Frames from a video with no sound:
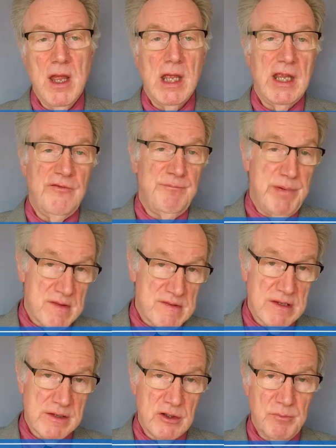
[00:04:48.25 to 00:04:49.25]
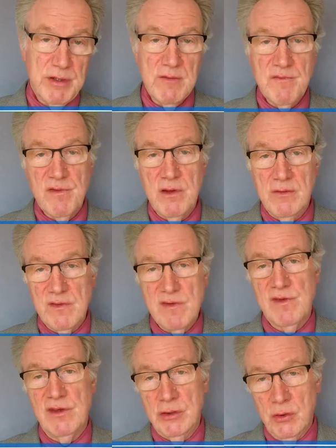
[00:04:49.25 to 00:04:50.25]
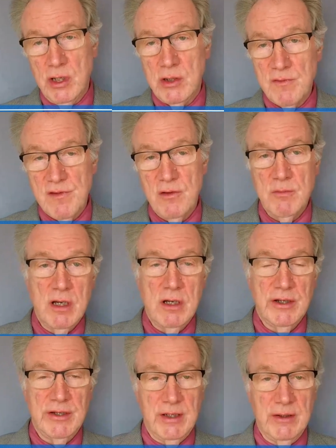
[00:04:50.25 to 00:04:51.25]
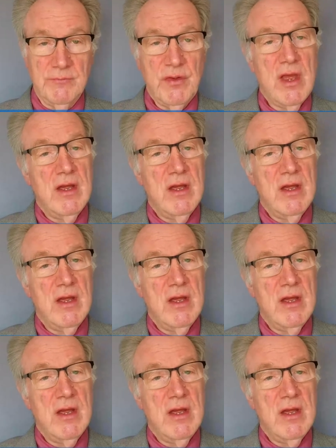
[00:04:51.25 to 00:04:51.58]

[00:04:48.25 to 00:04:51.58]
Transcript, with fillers: If Bezla could be of service to your hotel marketing,